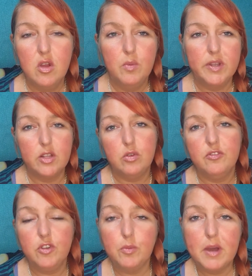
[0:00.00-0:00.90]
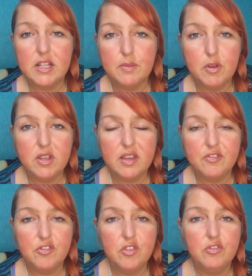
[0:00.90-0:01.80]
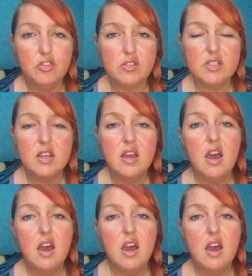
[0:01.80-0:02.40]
where I don't feel bad about giving reviews,